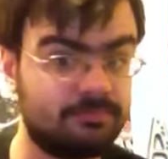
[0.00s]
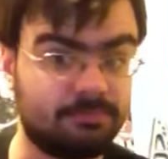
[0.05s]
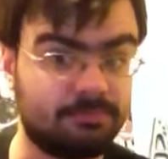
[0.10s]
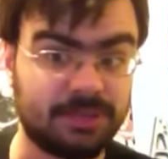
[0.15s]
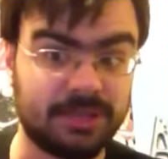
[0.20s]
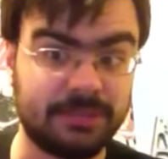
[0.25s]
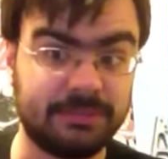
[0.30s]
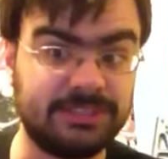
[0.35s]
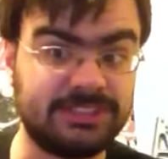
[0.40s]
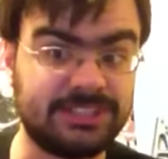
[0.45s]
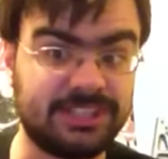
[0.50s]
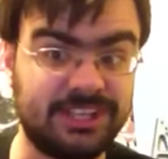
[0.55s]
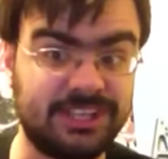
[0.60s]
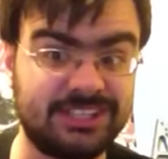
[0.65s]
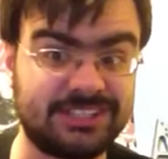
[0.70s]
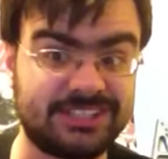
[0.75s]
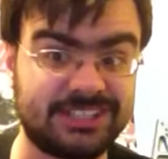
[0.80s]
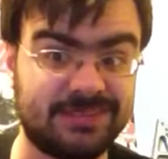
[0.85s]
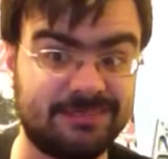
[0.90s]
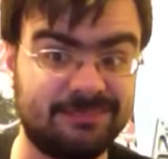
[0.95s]
But let me tell you
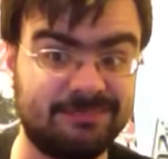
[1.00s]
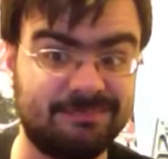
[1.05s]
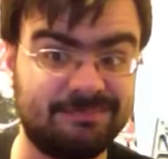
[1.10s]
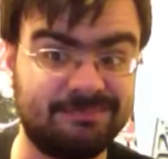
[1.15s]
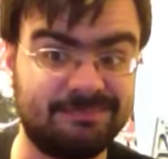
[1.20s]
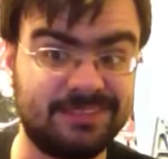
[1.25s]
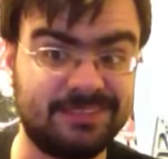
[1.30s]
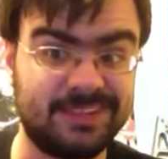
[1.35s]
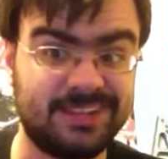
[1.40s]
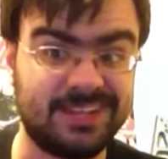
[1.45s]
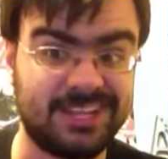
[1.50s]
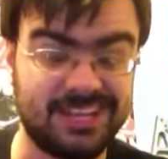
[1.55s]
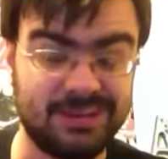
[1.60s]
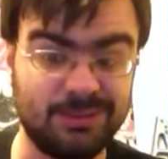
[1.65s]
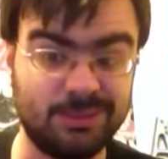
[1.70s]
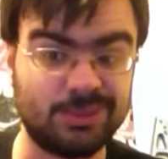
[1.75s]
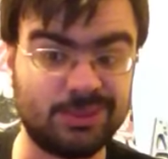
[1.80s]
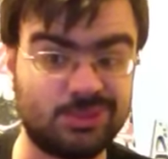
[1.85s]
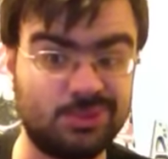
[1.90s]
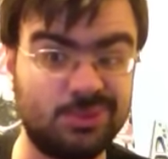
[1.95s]
something.
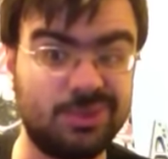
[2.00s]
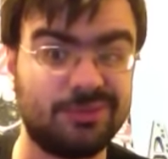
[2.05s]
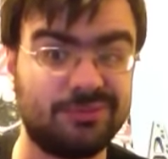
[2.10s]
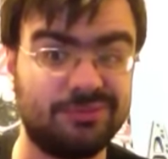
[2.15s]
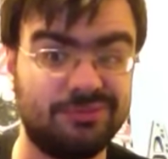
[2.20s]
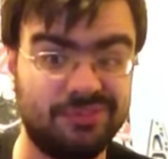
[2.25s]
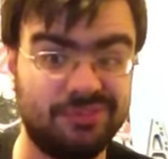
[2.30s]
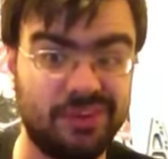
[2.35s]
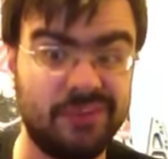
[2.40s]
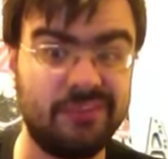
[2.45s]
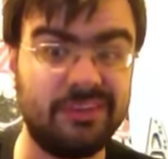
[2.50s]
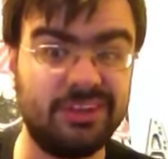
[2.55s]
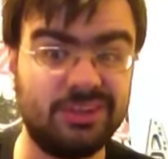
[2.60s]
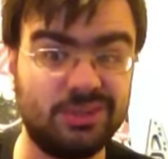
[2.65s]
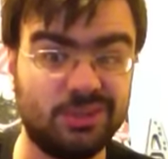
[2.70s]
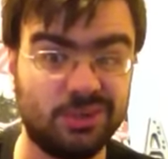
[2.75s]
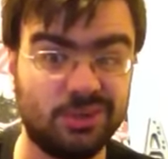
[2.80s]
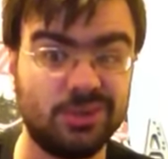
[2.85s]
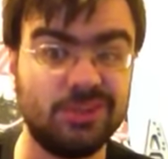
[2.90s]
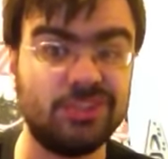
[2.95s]
Hero's doing a very
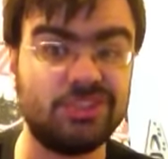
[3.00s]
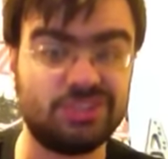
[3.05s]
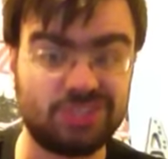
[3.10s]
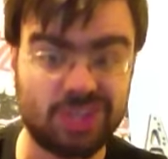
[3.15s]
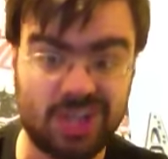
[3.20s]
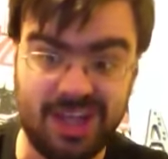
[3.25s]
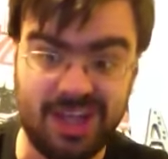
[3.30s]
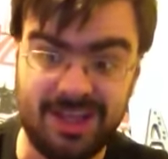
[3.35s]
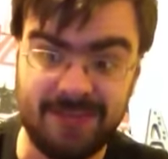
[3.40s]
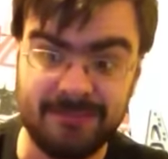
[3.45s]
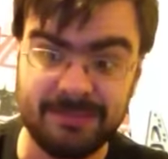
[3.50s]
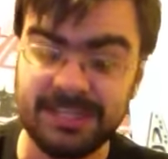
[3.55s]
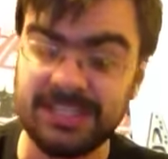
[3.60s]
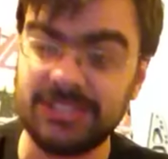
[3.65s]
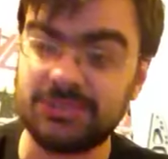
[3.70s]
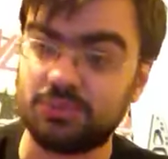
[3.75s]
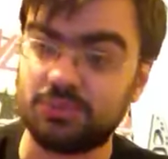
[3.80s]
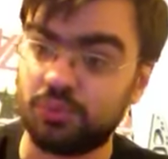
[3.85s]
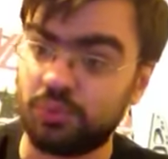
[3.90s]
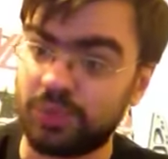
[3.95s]
good job.
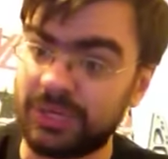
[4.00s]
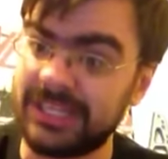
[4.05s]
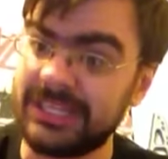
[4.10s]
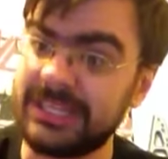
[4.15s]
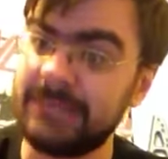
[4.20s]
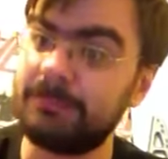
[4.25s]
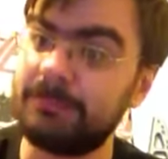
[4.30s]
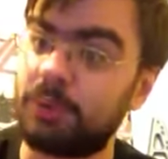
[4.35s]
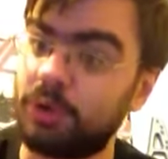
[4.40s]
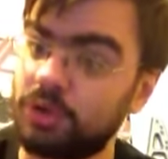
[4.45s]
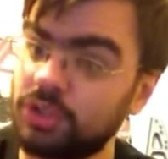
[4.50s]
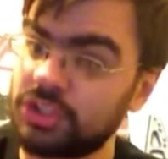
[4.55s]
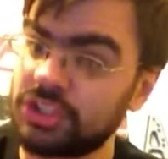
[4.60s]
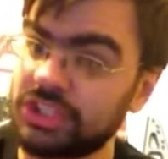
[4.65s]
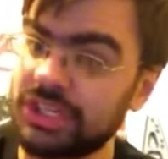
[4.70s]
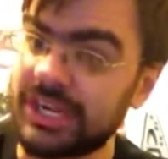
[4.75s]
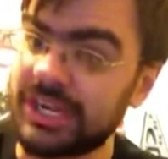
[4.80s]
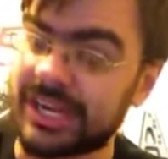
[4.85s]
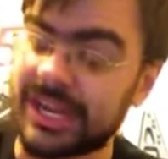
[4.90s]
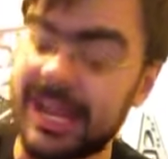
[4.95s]
He's really
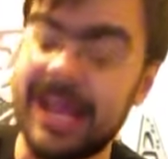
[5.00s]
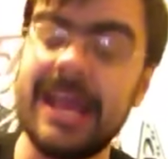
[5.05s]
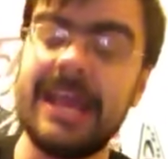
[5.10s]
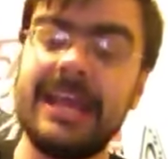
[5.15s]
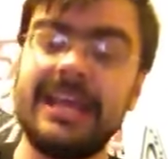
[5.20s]
pushing it.